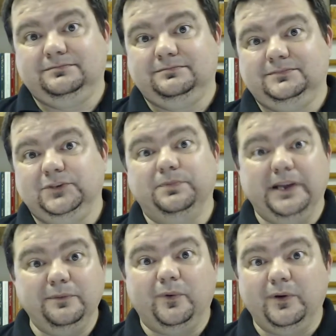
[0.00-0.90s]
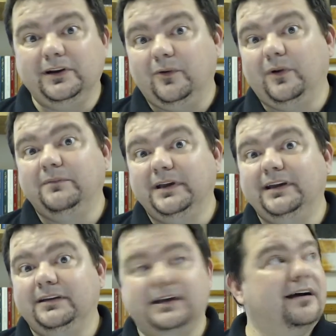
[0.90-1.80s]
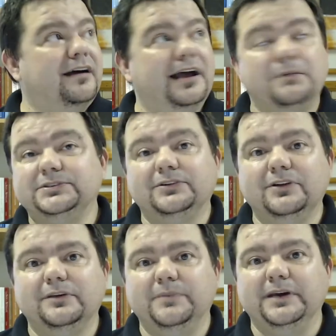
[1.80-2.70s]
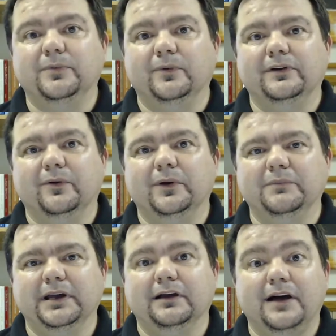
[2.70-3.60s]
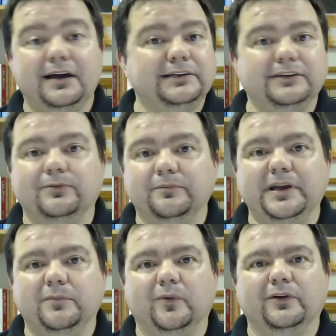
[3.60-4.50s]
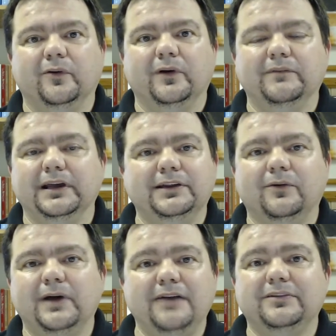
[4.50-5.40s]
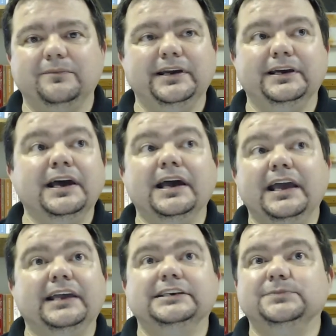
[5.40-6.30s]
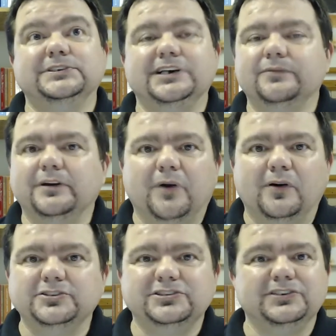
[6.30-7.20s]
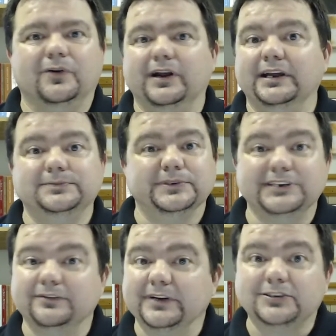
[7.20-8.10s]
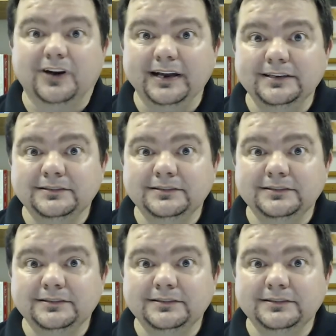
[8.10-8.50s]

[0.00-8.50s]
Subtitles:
Do people annoy me? Yeah, absolutely people annoy me. A lot of different people annoy me. It don't have to be any specific person or any specific trait.